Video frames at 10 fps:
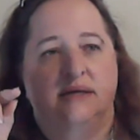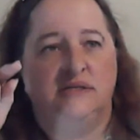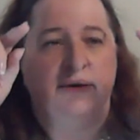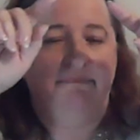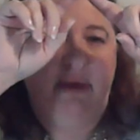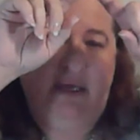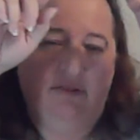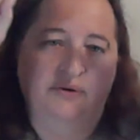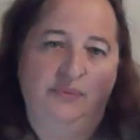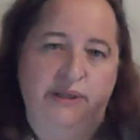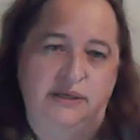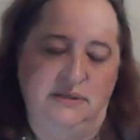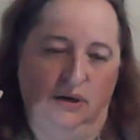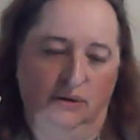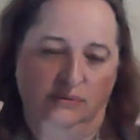to make the
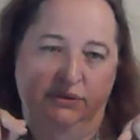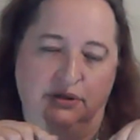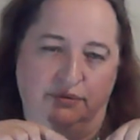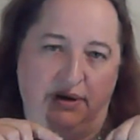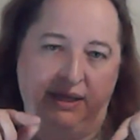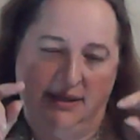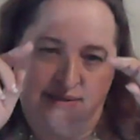window look right,